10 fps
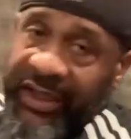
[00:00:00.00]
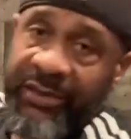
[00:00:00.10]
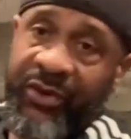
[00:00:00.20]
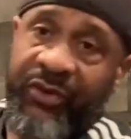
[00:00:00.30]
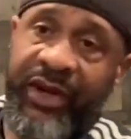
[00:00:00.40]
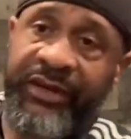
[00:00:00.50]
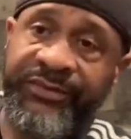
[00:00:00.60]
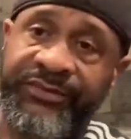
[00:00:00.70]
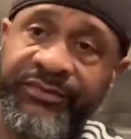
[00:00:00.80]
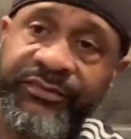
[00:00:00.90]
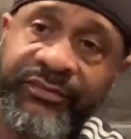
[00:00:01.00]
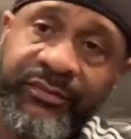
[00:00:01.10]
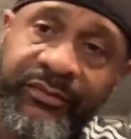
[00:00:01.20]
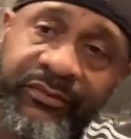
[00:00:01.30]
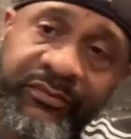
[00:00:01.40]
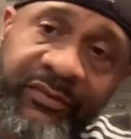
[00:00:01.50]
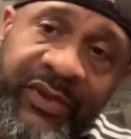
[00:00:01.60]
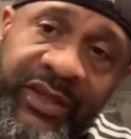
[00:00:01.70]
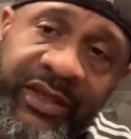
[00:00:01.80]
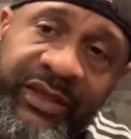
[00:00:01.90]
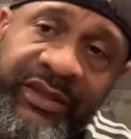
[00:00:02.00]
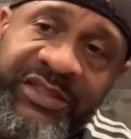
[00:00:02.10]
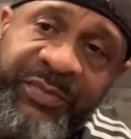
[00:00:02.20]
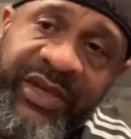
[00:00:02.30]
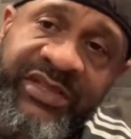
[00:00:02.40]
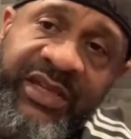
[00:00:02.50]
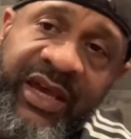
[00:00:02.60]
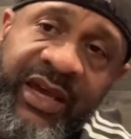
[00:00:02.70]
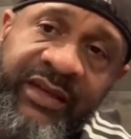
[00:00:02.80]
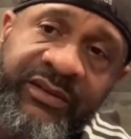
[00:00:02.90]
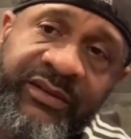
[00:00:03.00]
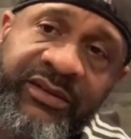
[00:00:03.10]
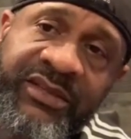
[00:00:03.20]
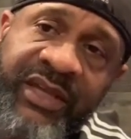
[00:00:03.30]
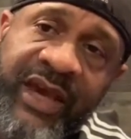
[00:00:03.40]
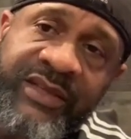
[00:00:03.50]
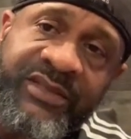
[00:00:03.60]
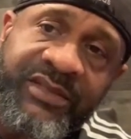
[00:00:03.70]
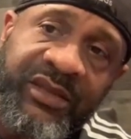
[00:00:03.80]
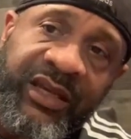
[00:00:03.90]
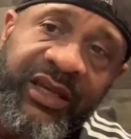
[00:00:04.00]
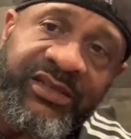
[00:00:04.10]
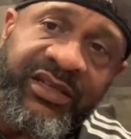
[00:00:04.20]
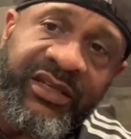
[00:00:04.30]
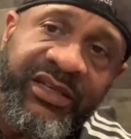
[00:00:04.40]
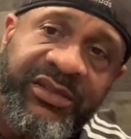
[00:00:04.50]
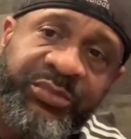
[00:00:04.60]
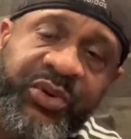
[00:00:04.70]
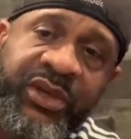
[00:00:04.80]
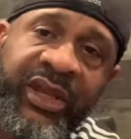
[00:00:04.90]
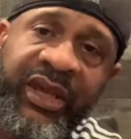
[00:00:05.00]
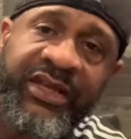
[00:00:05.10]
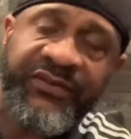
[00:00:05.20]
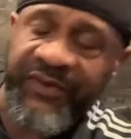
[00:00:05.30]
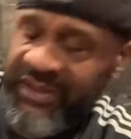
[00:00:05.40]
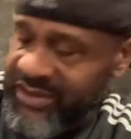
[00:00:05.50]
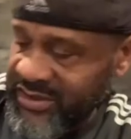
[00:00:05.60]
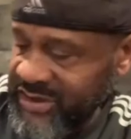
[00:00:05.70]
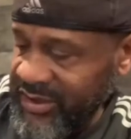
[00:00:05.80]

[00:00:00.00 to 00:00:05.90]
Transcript: Moray the Space Speyside Scotch. Like I said, that's a port cask finish.